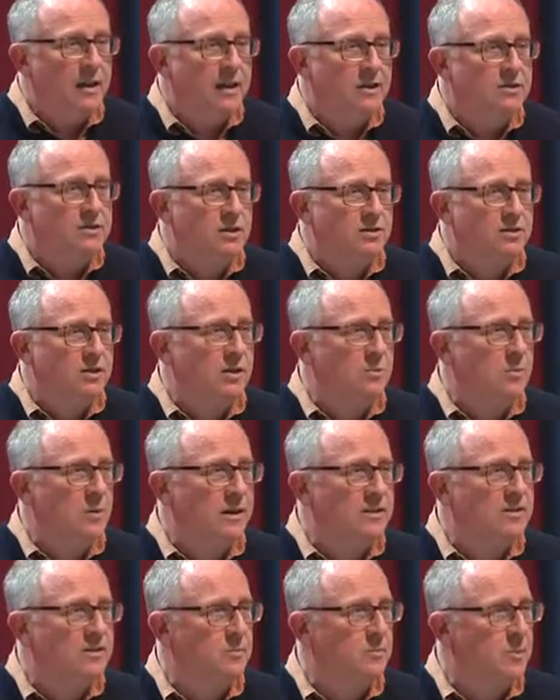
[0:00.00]
It's also the
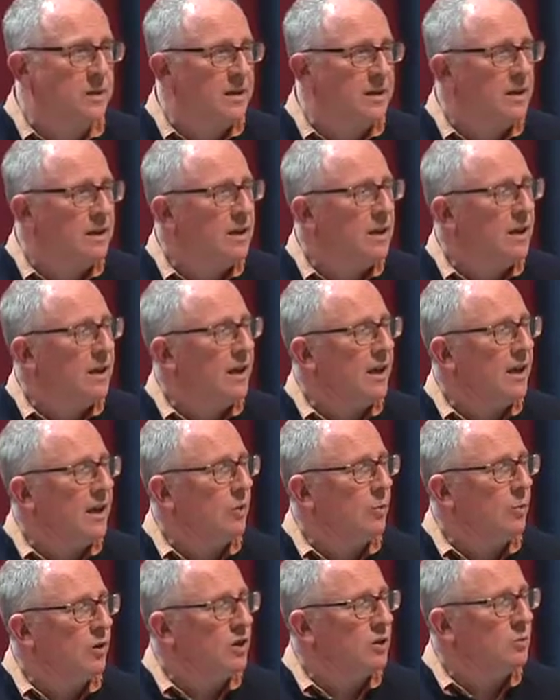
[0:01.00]
place to be
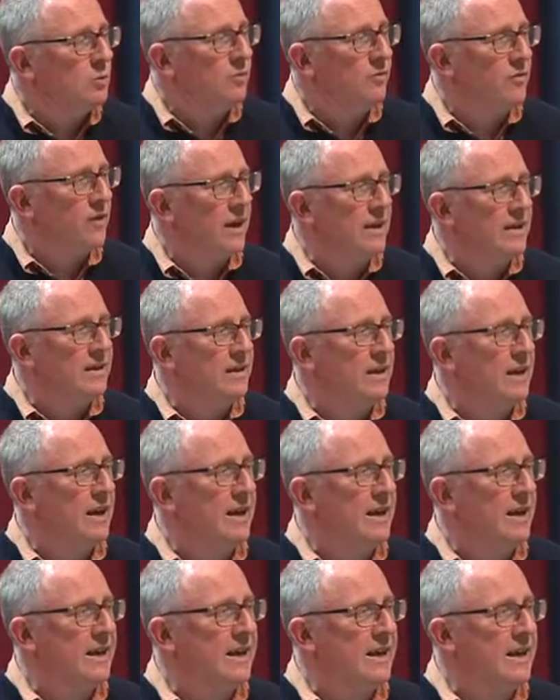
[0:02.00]
where you will find
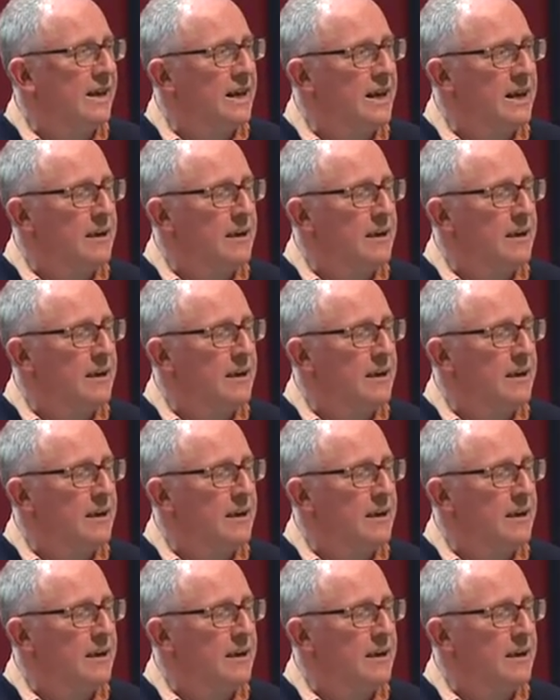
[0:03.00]
a